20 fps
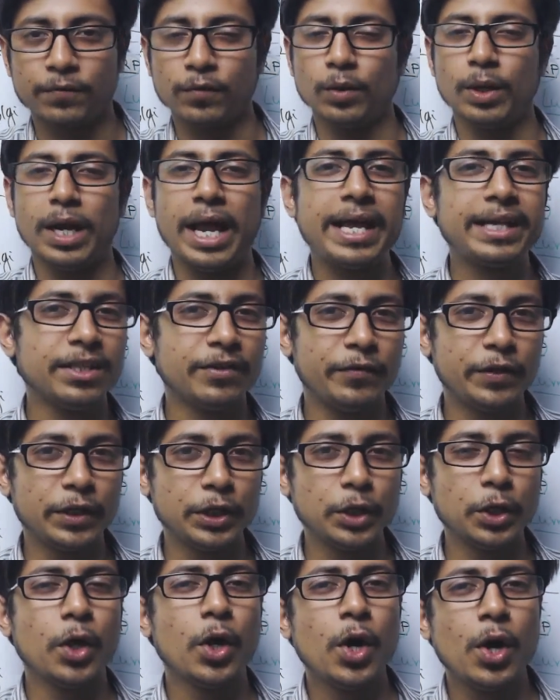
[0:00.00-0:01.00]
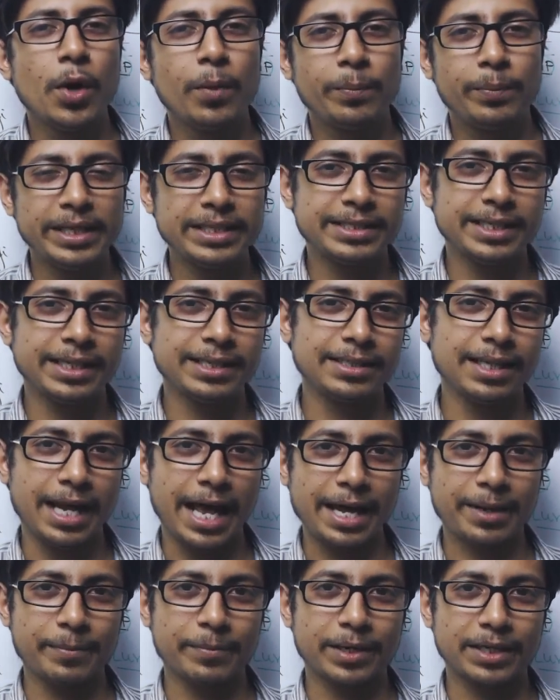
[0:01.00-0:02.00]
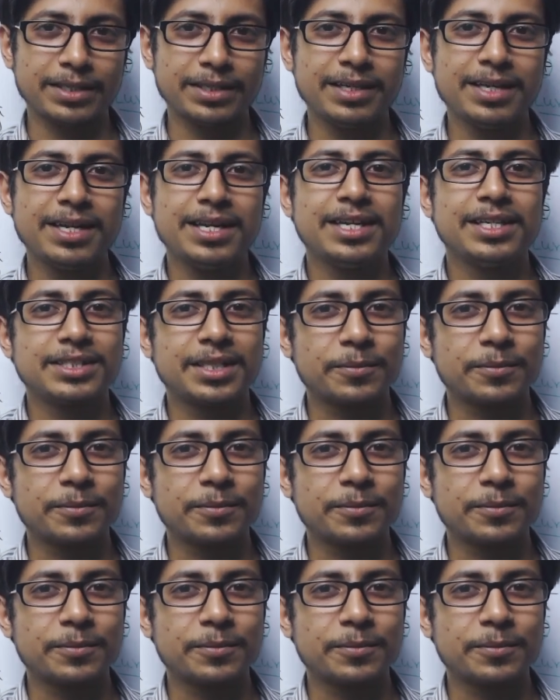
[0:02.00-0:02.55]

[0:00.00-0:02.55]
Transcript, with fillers: If you like the video please hit the like button,